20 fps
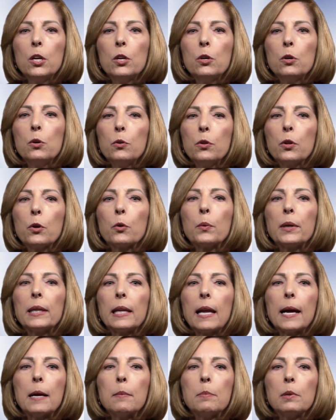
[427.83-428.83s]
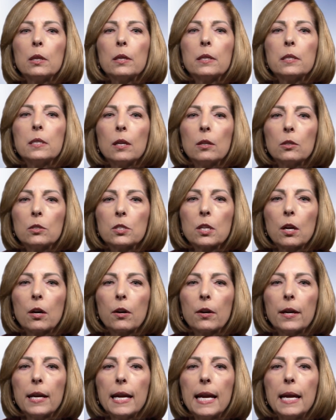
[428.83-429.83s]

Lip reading: who their reliable adults are